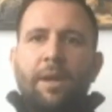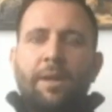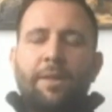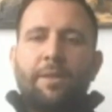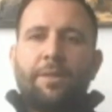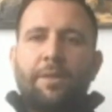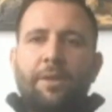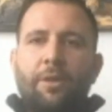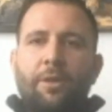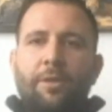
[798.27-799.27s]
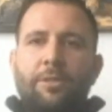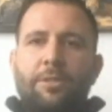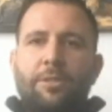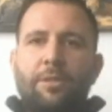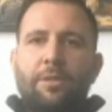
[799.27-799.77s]
Yeah, I think you always,
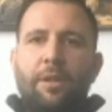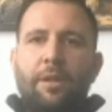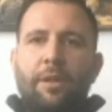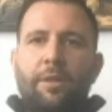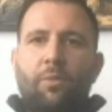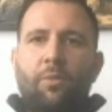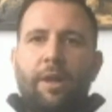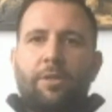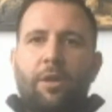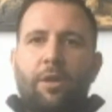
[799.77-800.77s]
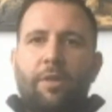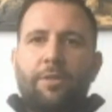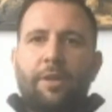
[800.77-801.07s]
in the wild card round,